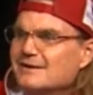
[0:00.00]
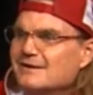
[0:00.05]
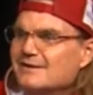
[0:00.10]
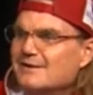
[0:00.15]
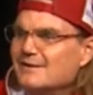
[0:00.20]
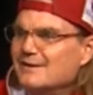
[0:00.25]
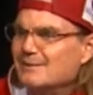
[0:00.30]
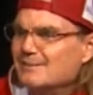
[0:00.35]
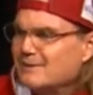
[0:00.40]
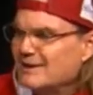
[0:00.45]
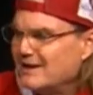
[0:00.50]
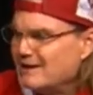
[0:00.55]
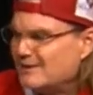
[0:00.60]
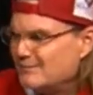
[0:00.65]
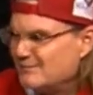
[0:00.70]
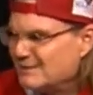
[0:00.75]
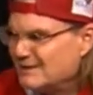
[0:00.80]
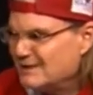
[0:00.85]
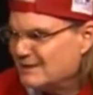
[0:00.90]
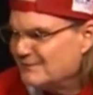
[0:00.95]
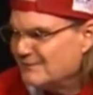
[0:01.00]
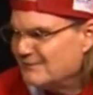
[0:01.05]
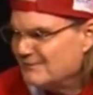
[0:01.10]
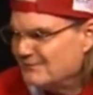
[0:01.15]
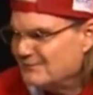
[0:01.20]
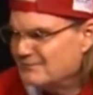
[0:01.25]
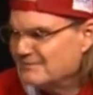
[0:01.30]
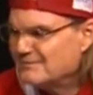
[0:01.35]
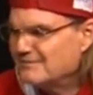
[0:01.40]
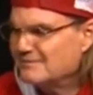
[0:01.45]
Then letting me.
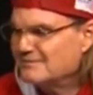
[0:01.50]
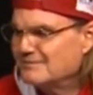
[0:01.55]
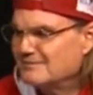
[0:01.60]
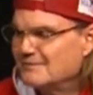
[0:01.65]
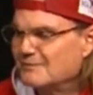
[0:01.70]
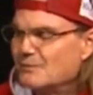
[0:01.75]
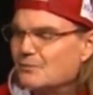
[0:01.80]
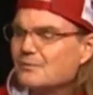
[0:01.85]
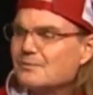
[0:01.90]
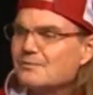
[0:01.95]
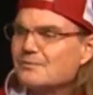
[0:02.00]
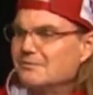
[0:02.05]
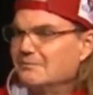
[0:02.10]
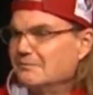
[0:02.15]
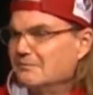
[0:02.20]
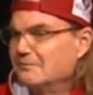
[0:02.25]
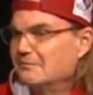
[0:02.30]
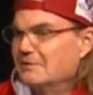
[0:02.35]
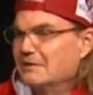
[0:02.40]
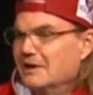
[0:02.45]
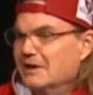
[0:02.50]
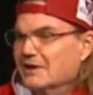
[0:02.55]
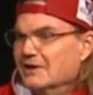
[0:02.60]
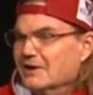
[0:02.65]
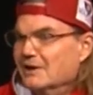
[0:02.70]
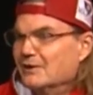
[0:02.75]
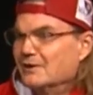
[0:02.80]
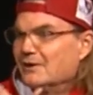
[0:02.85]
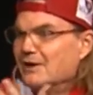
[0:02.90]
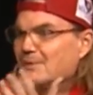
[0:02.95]
You got
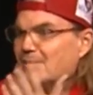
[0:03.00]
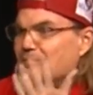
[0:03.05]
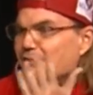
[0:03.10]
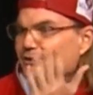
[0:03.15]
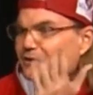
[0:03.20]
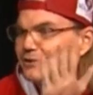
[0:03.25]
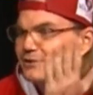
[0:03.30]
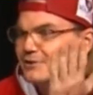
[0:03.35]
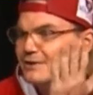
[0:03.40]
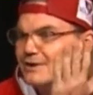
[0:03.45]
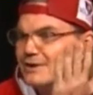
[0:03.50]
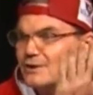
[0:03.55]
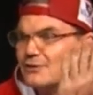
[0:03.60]
another opportunity. Go